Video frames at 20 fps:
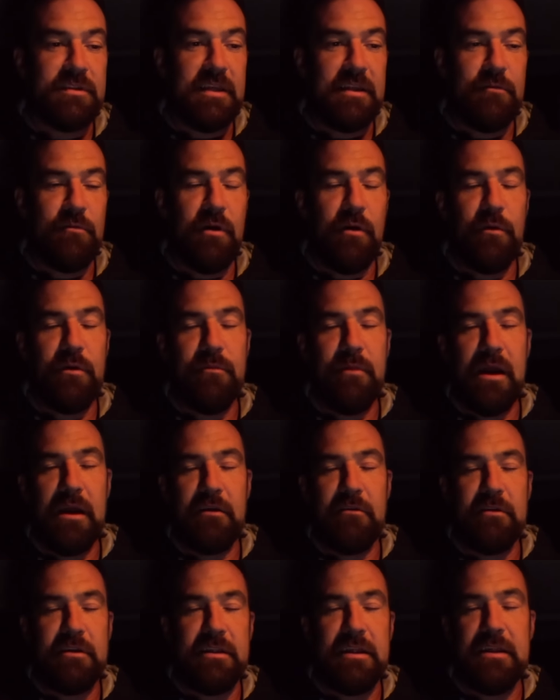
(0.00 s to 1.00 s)
did it while we were
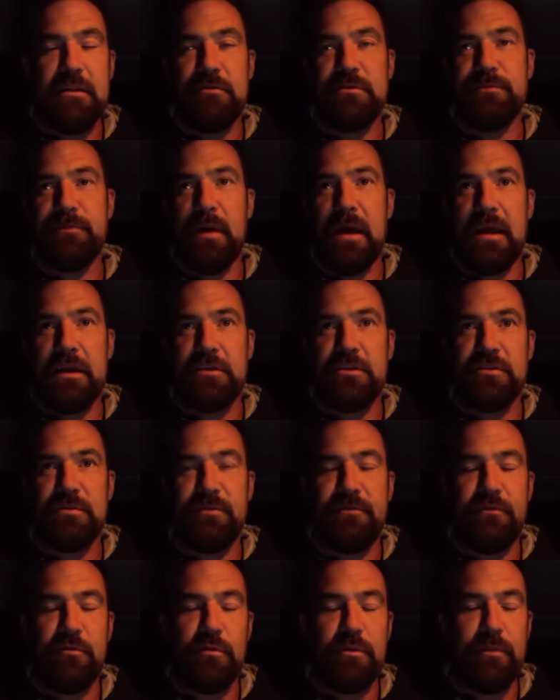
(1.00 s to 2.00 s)
mackerel, and then it was back just
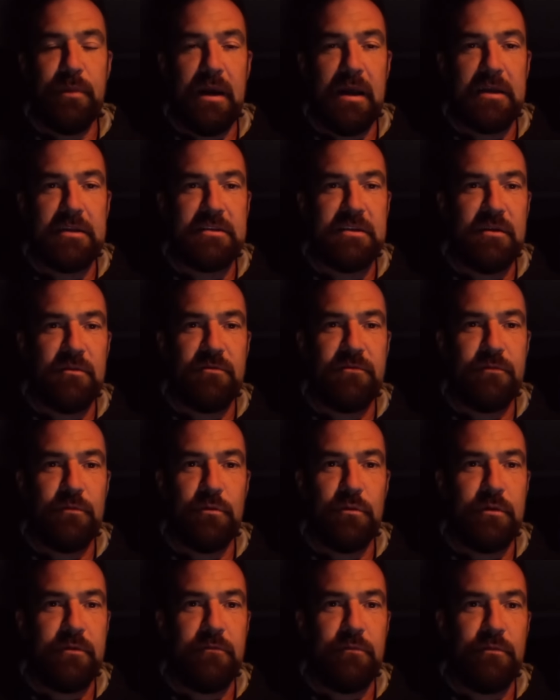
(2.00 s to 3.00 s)
before we packed up.
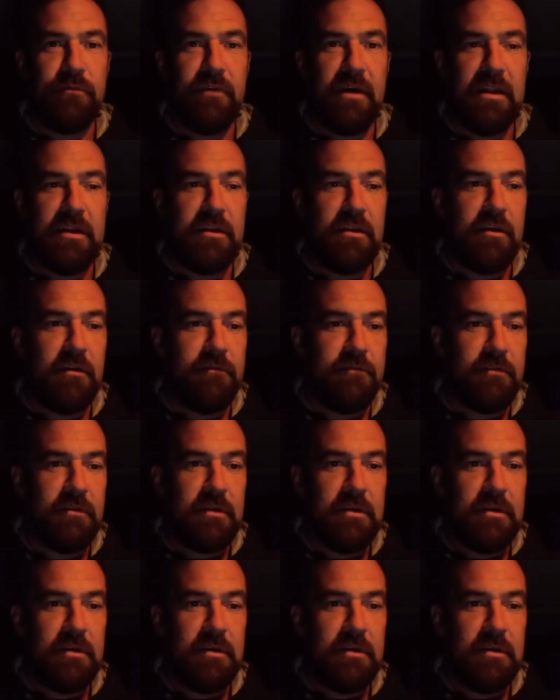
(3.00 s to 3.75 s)
Before we've had enough.